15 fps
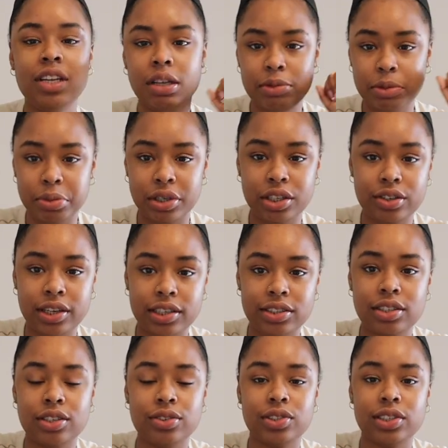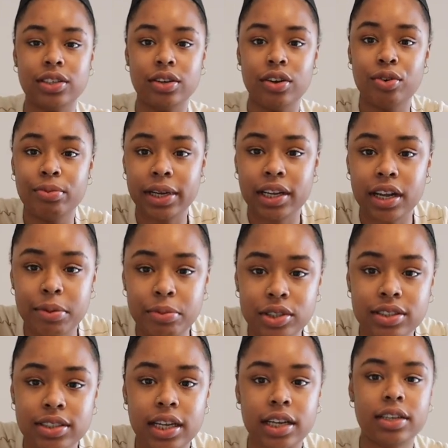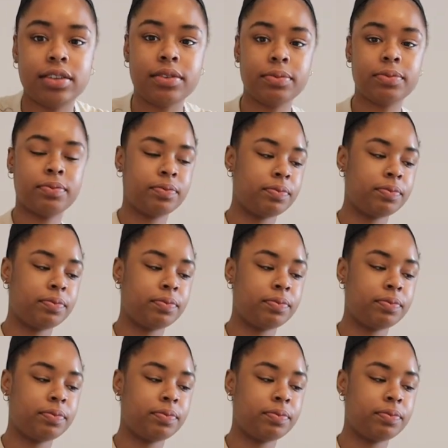Let me bring you guys closer. Oh, my camera's dying.